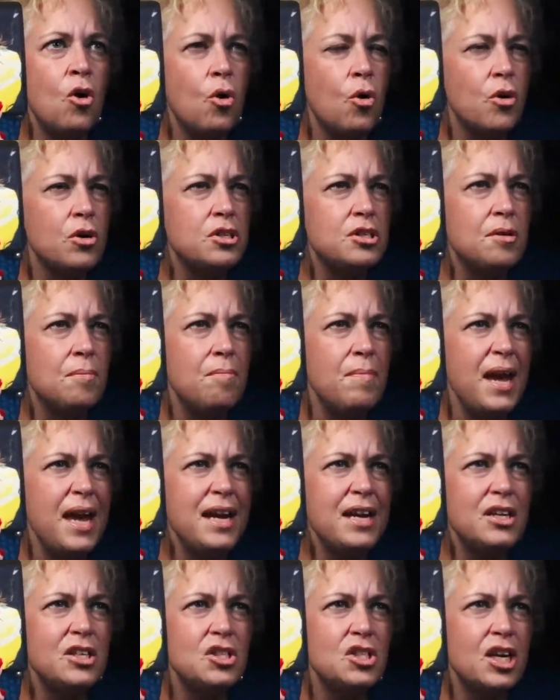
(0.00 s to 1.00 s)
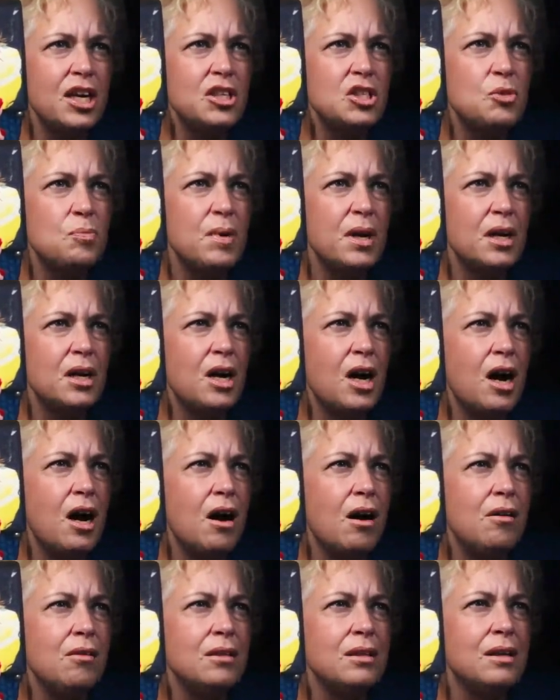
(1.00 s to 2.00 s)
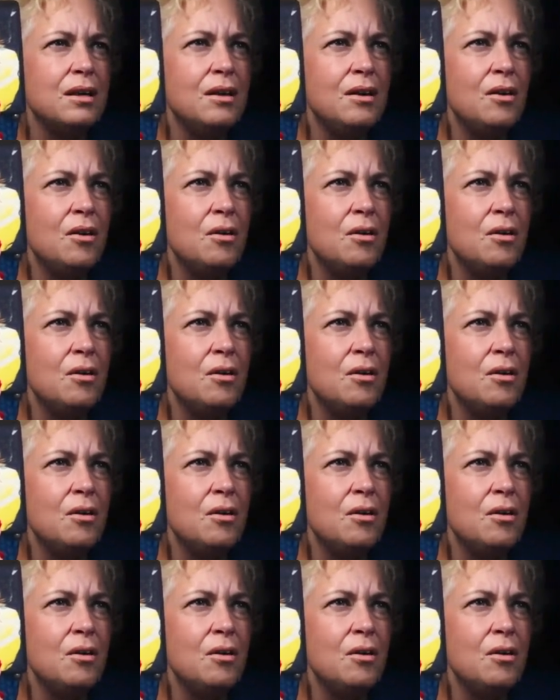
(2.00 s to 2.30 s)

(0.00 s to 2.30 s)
or to make a judgment call